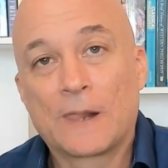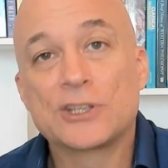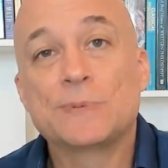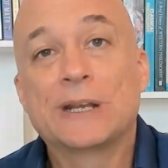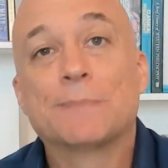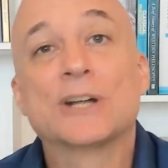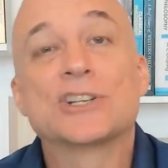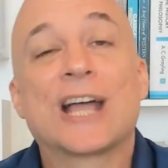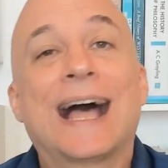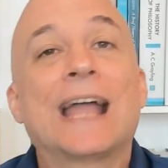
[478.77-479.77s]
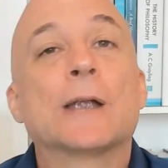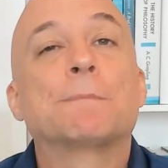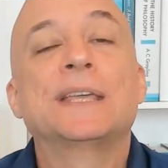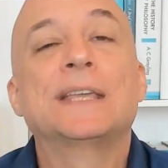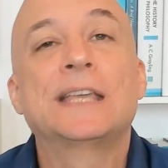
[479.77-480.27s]
and a much higher
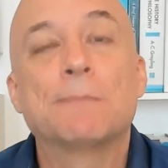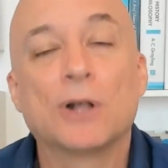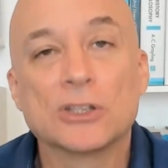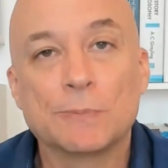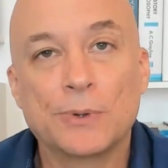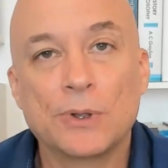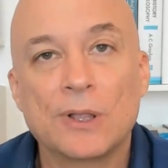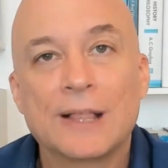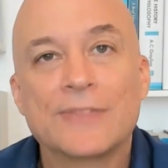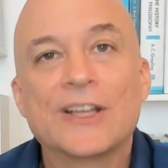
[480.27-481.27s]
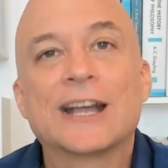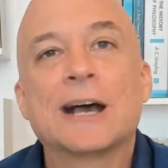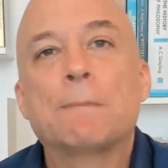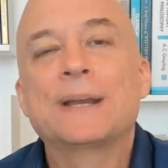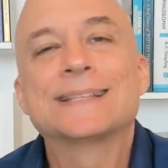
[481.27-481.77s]
PE multiple than
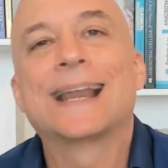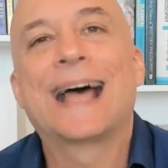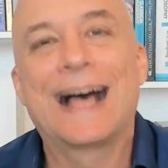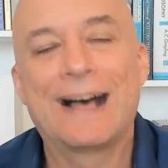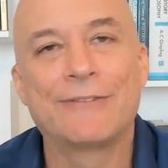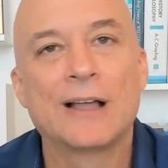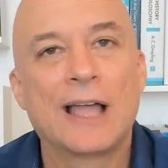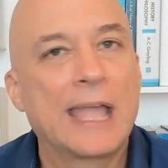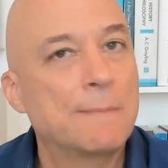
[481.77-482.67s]
companies that have a